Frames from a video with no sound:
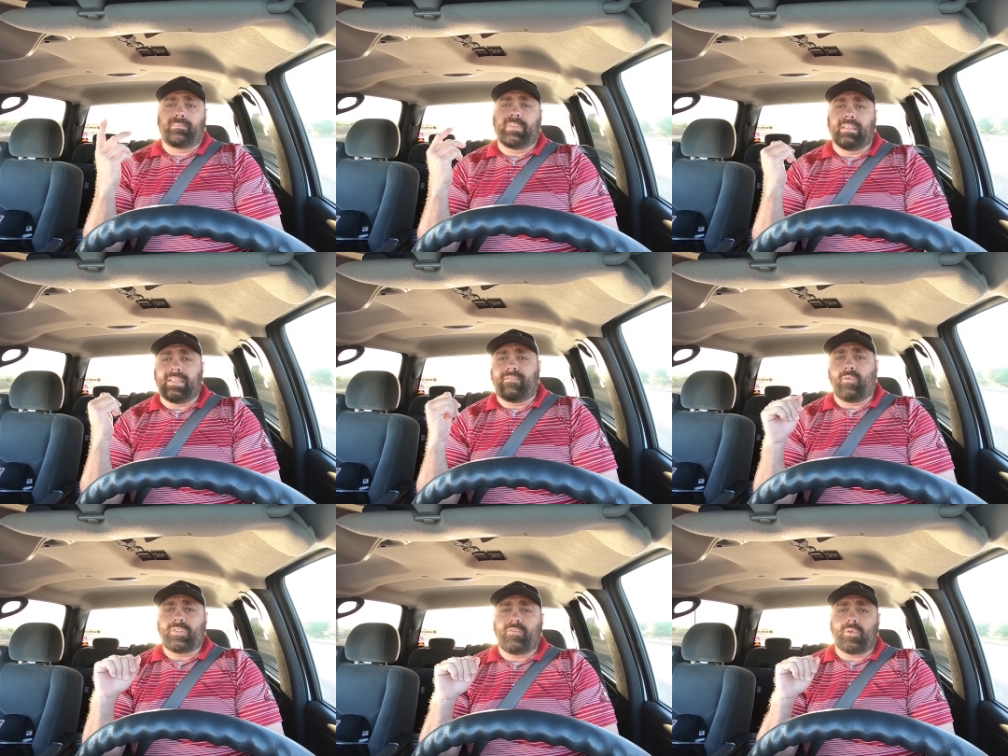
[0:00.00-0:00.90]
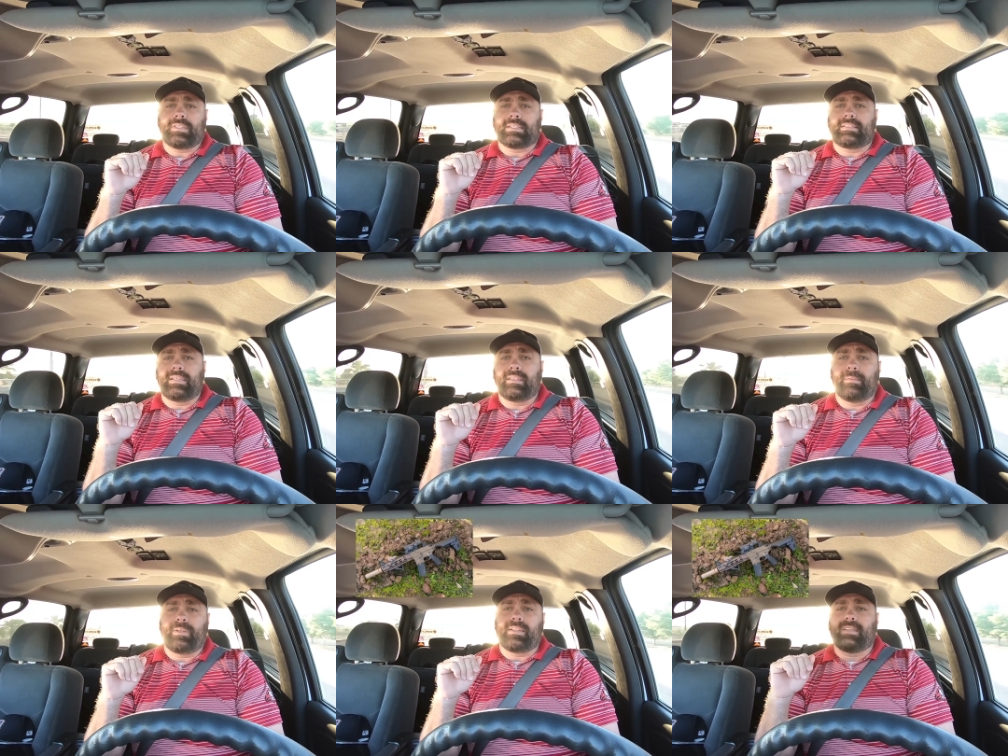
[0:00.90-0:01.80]
Elite Force 416
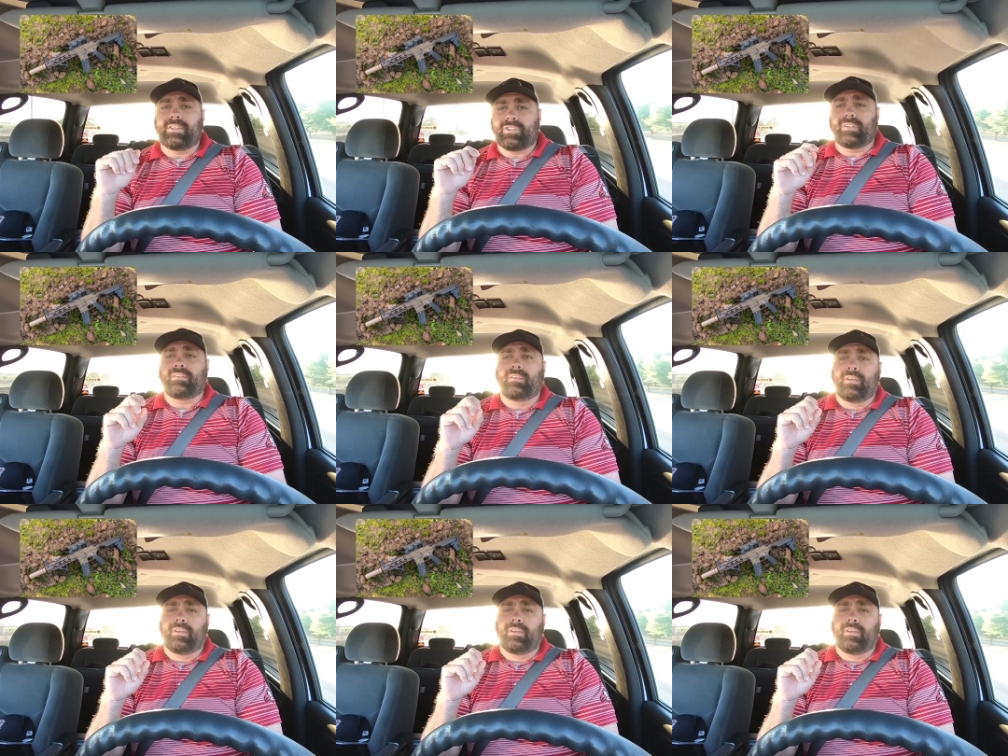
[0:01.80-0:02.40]
limited edition.